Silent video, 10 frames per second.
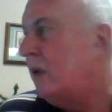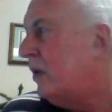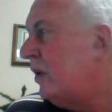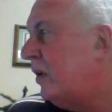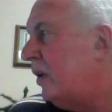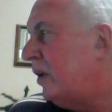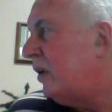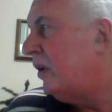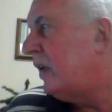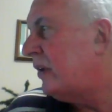Yeah.
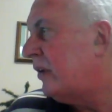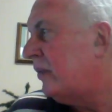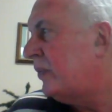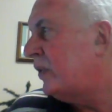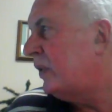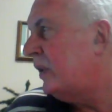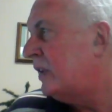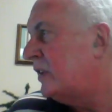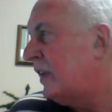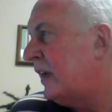The group
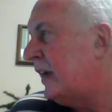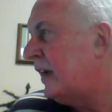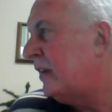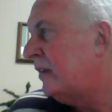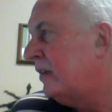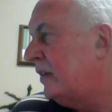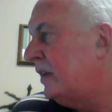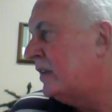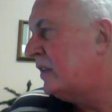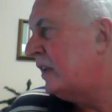quiz, yeah,
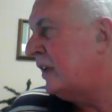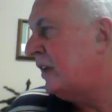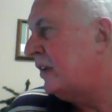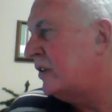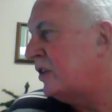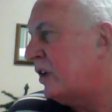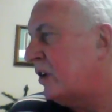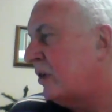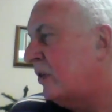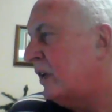it's saying here
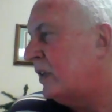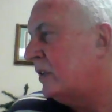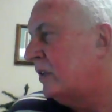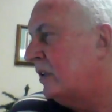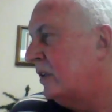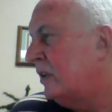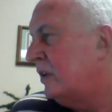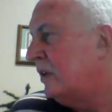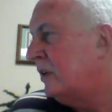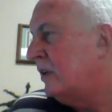start quiz.
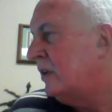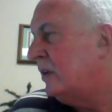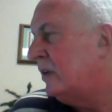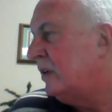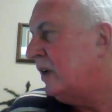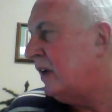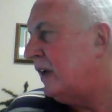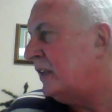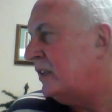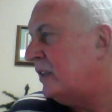
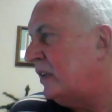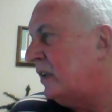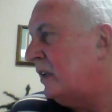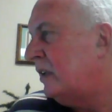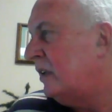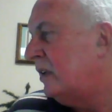I see.